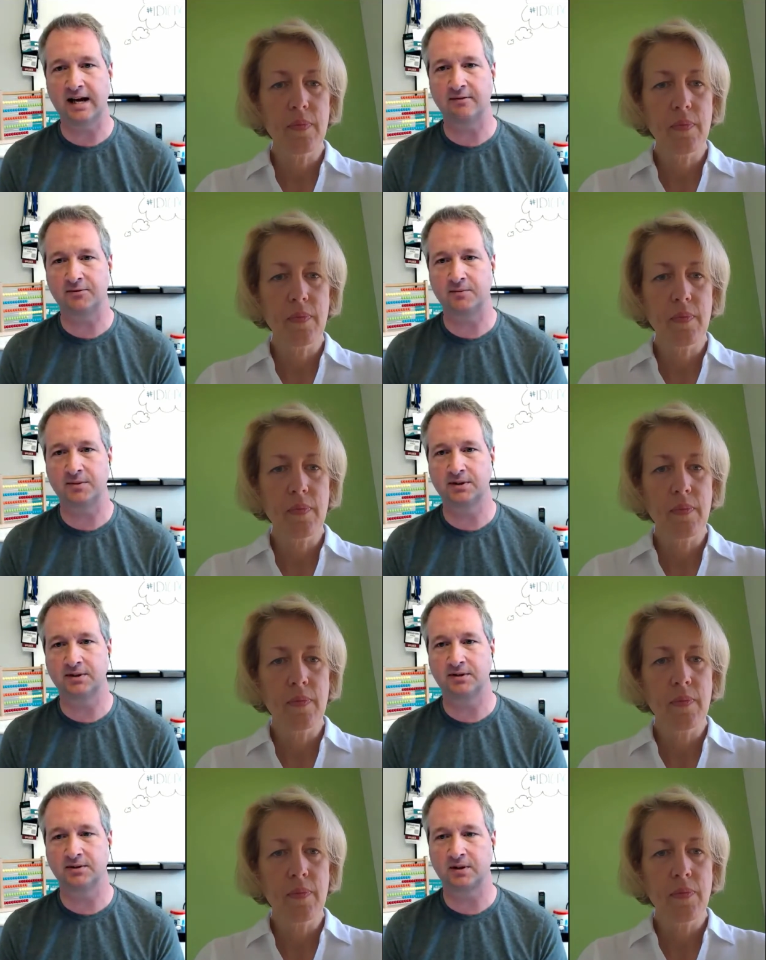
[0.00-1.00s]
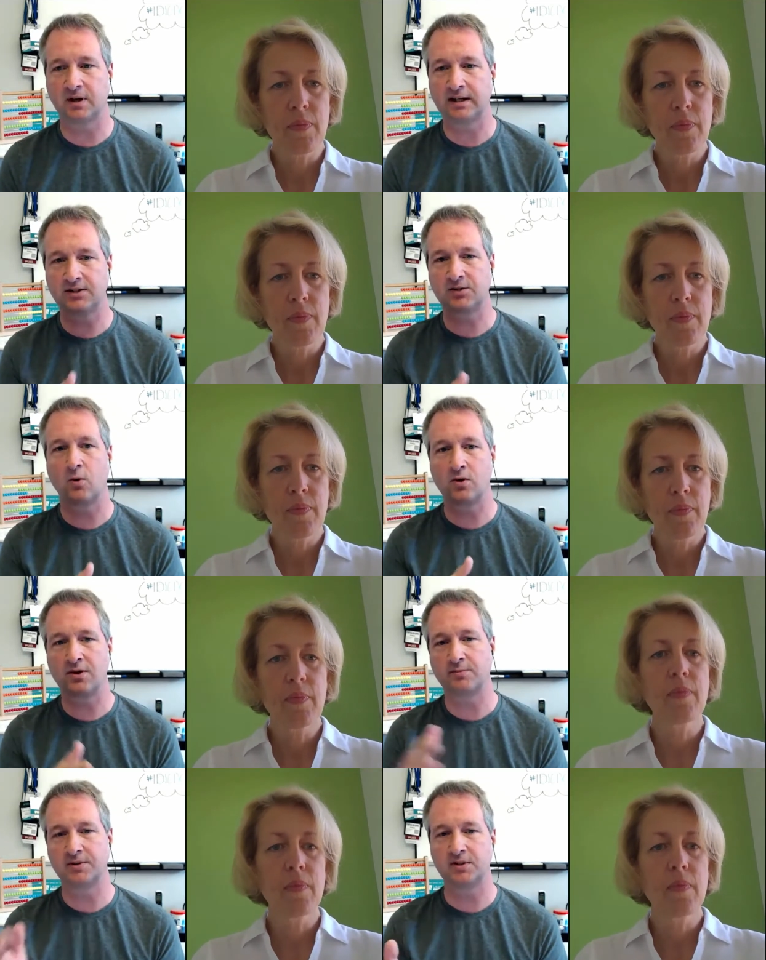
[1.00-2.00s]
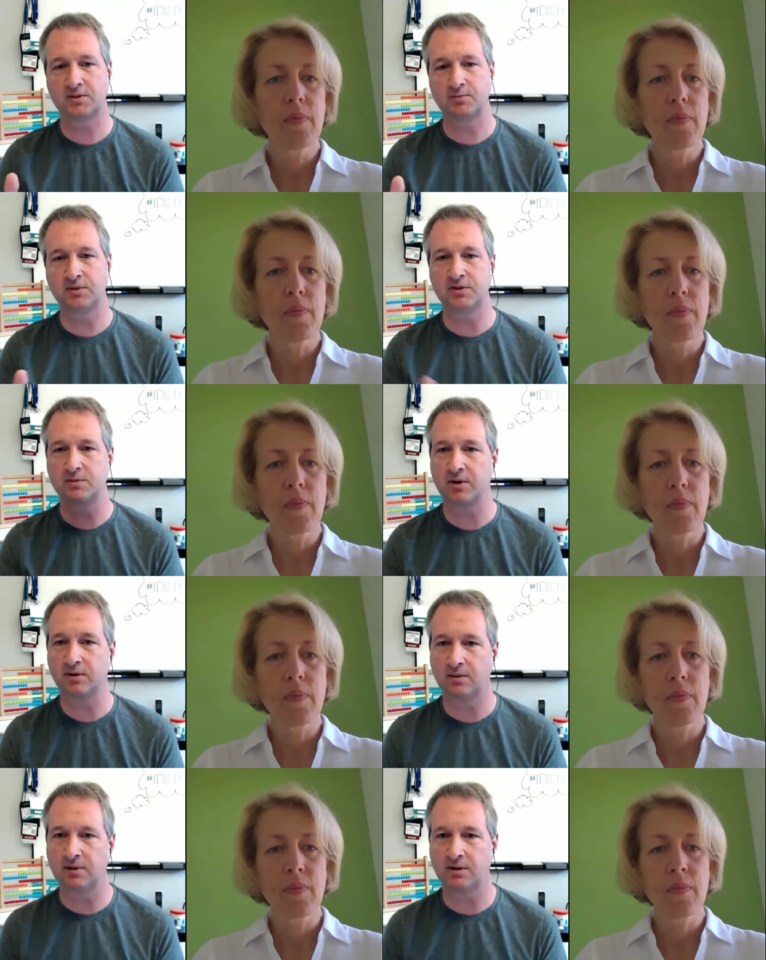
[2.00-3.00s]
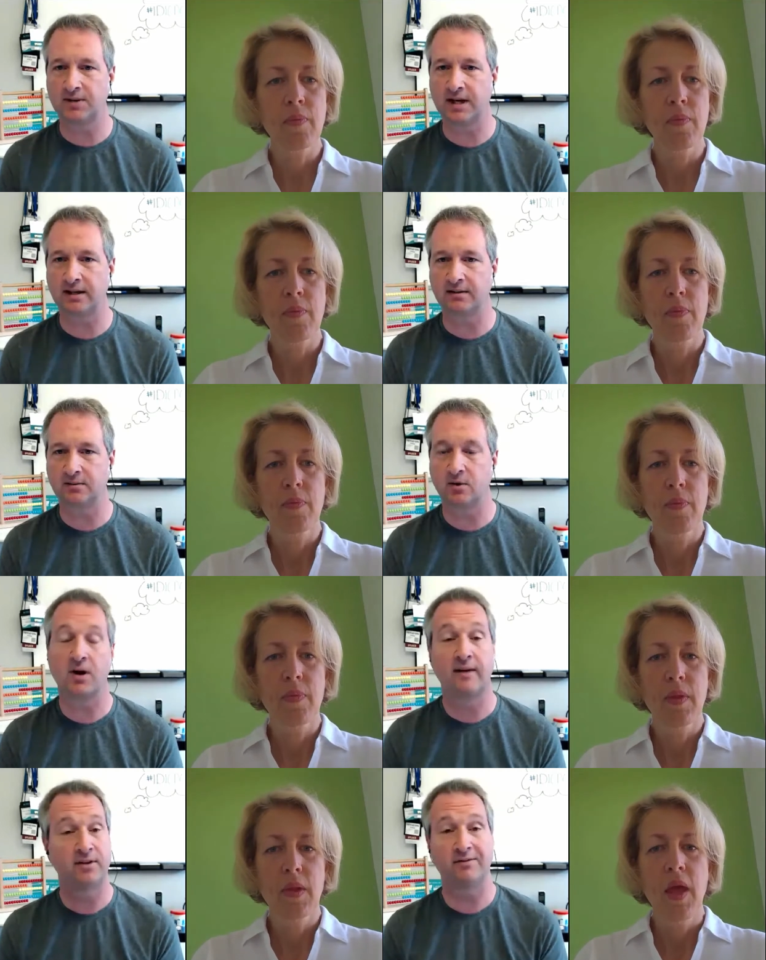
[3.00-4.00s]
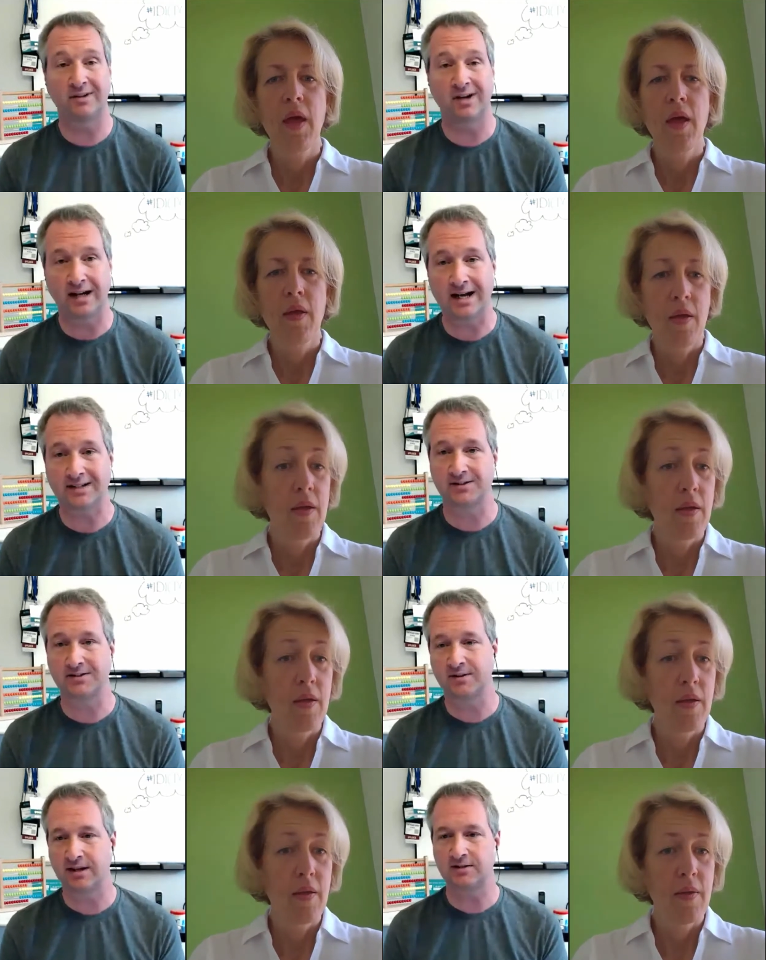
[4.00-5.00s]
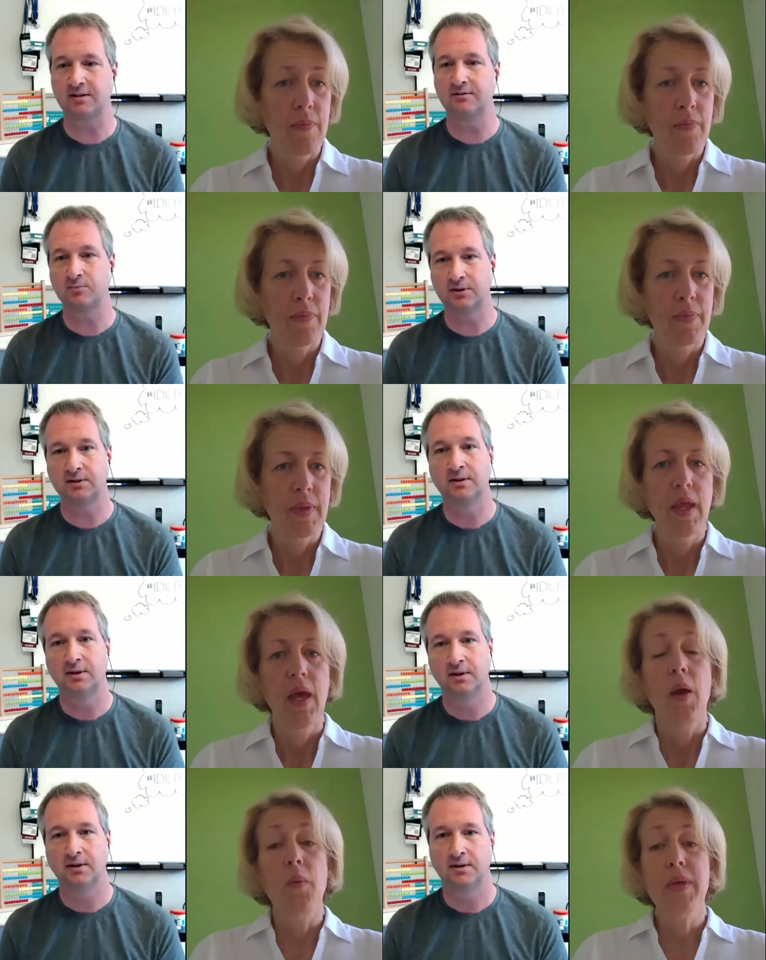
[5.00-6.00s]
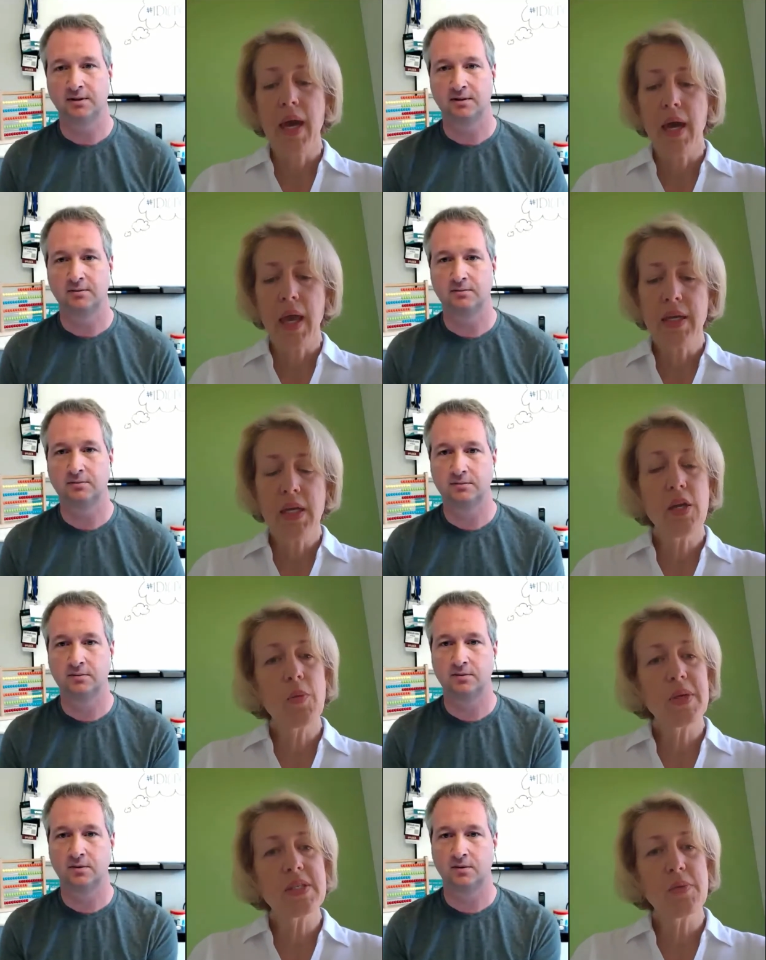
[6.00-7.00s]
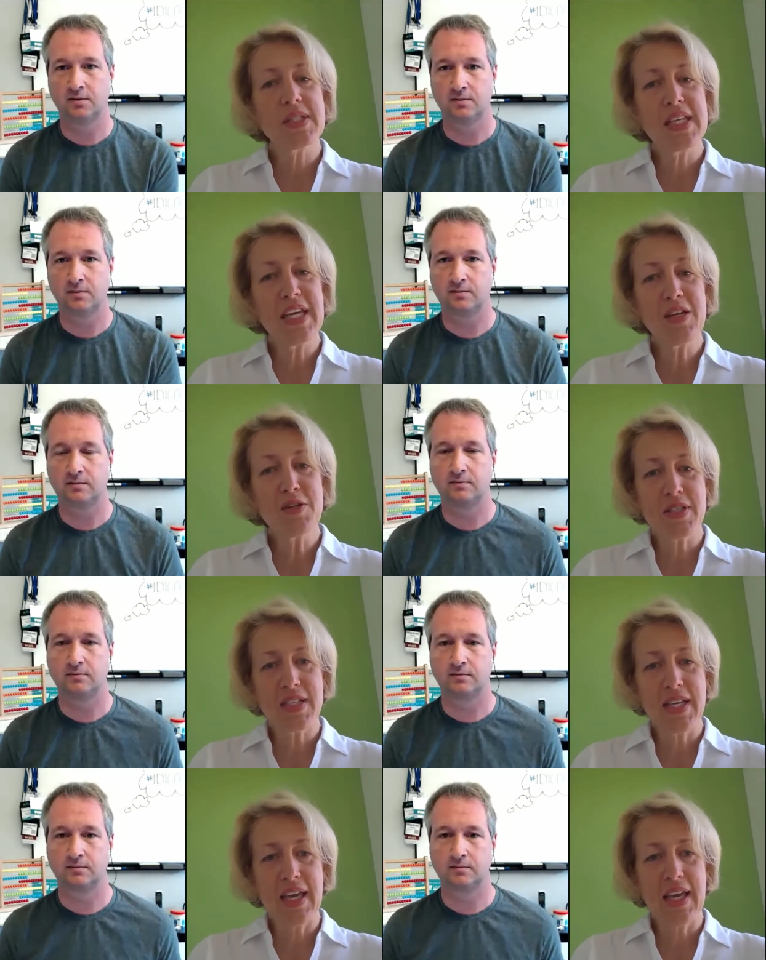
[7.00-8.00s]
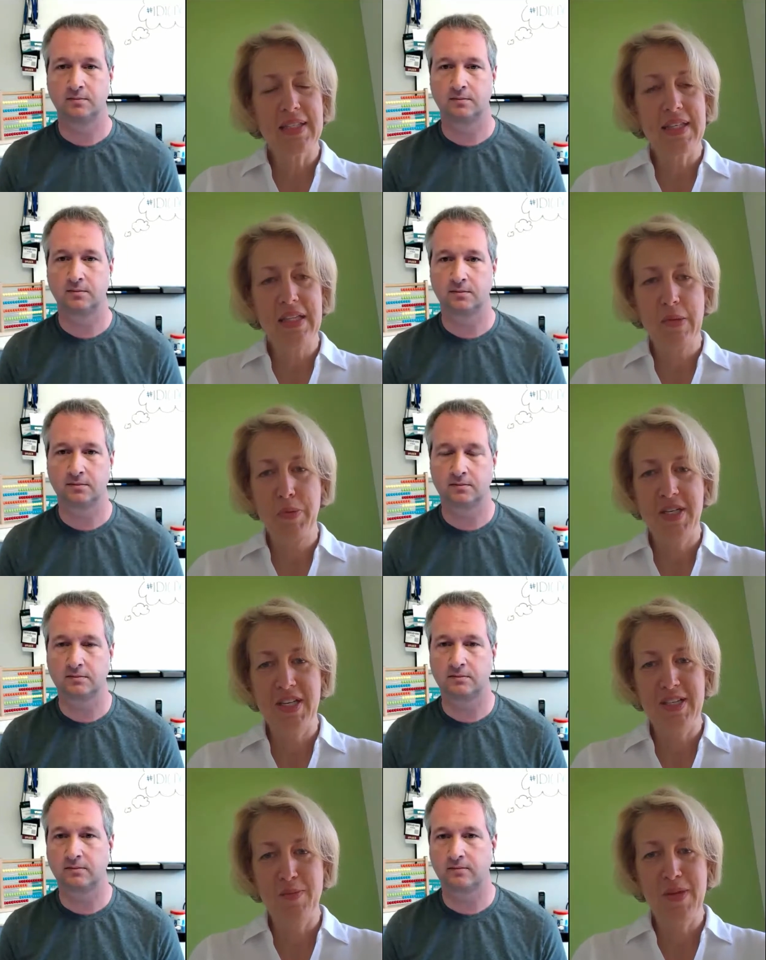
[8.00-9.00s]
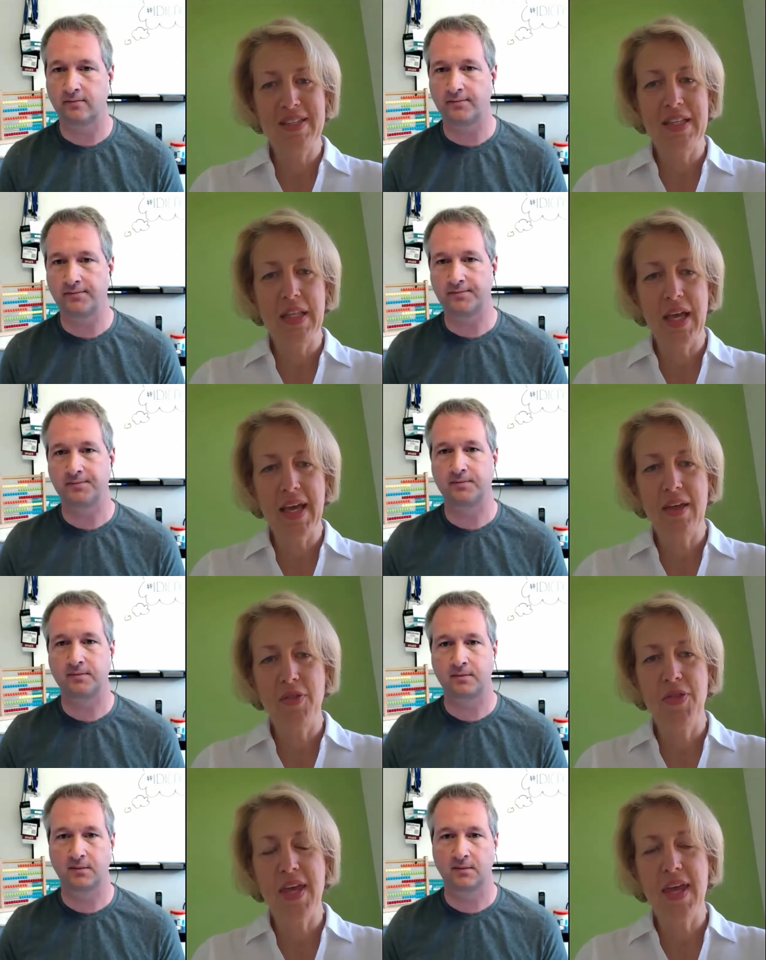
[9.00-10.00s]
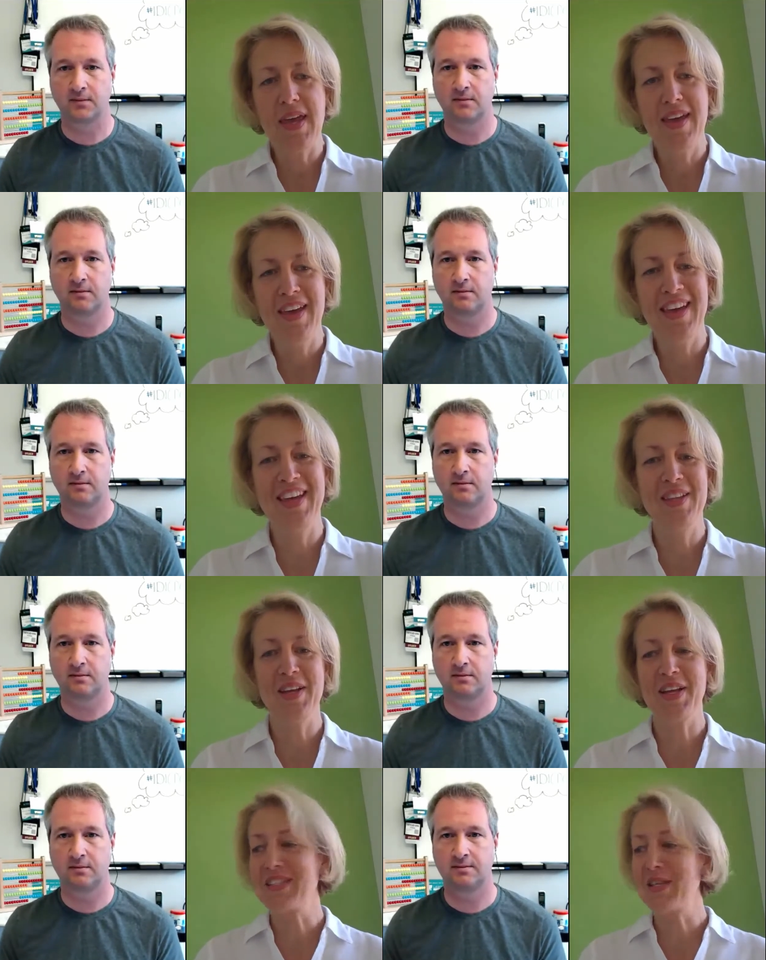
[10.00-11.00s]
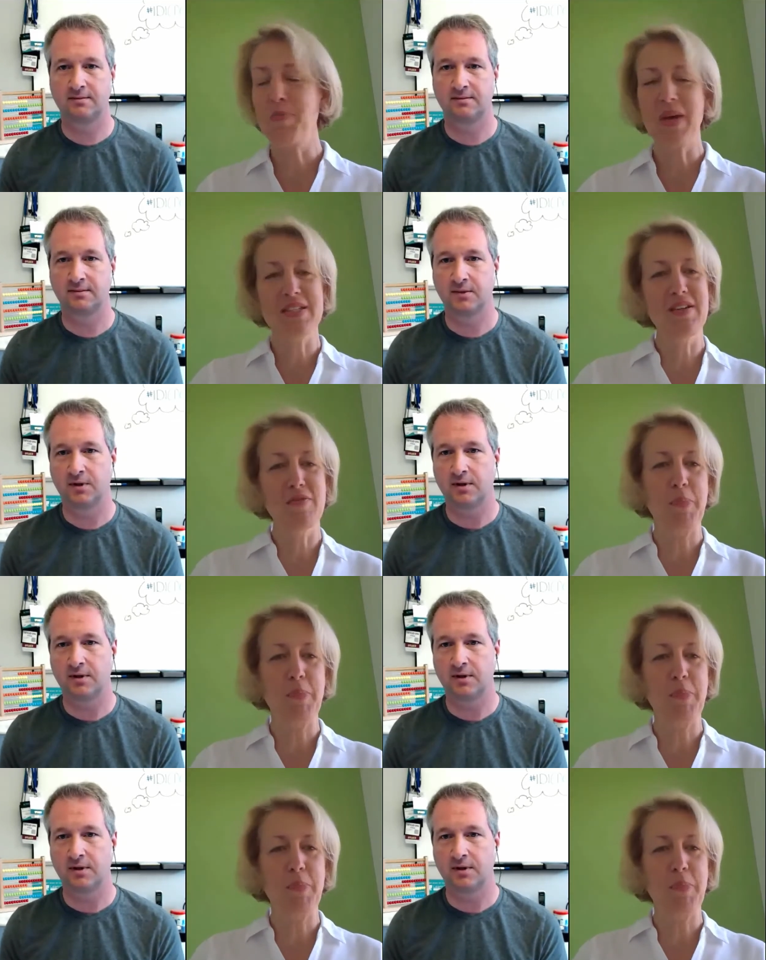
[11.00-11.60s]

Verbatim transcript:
Speaker 1: get from the, you know, the clients or the participants about, about that? Or have you even got access to that stuff? But
Speaker 2: yeah, and you know what's what's interesting is that the participants like the it's the best of